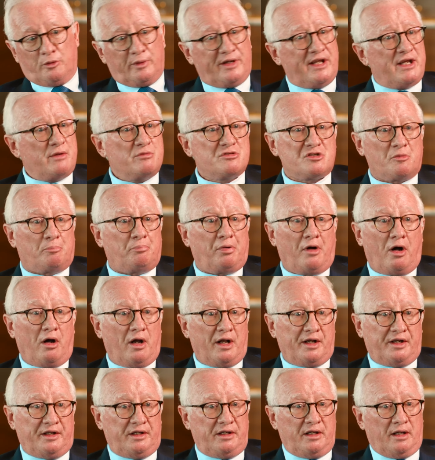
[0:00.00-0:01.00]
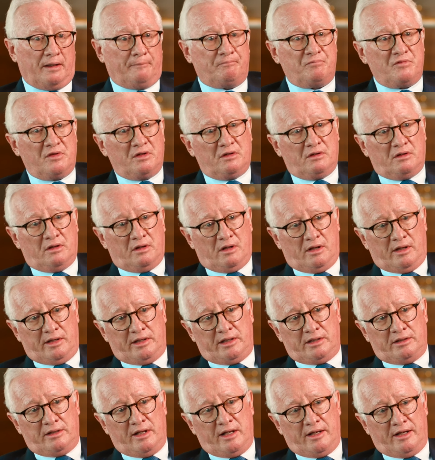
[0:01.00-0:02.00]
And he was a pioneer
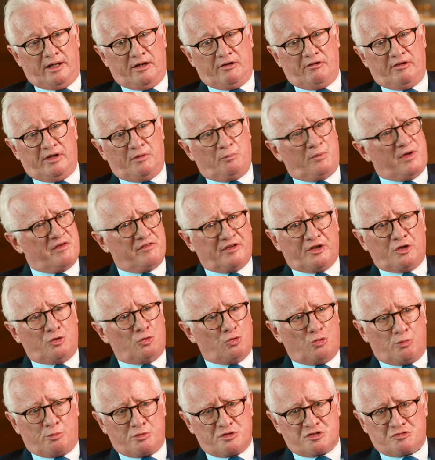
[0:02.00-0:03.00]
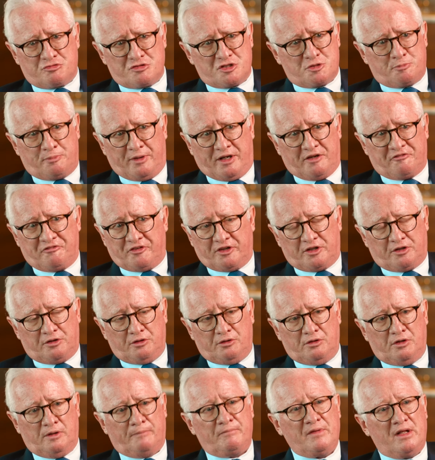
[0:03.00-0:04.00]
in that area, and we have enormous respect for
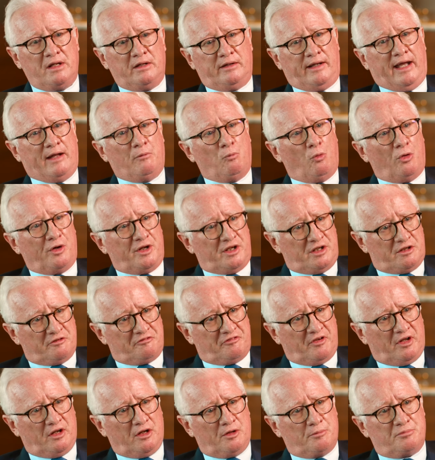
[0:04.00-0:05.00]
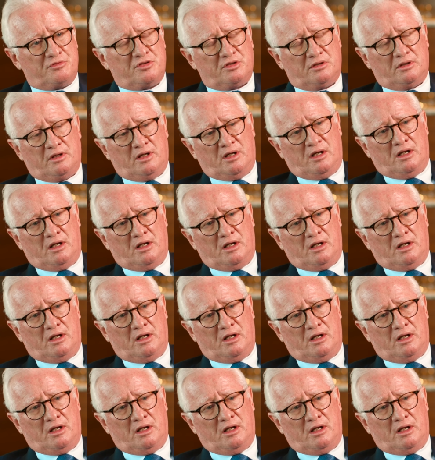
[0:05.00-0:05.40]
Kerr and what he developed